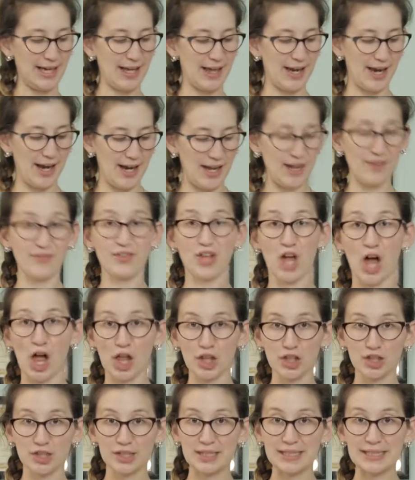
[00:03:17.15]
And I have
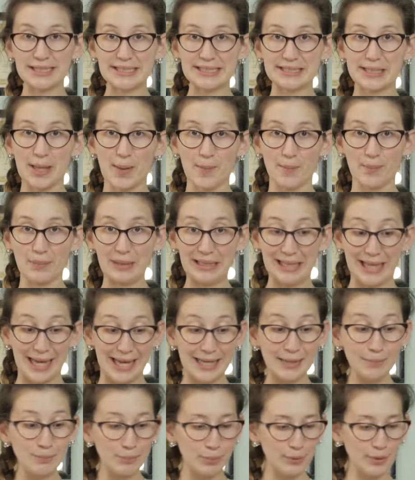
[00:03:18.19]
colored this
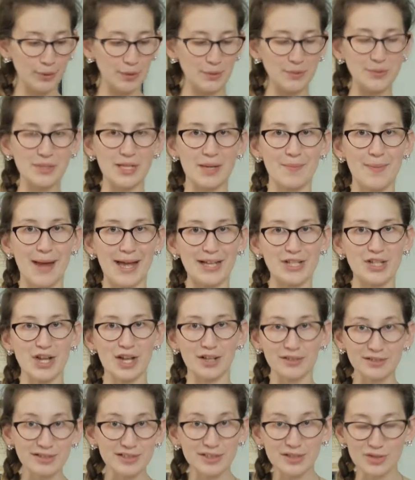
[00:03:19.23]
light blue to match
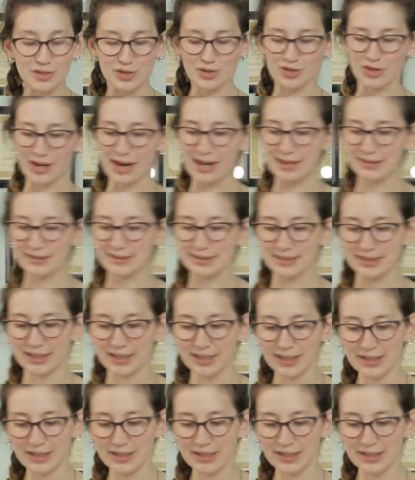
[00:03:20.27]
Elsa's dress.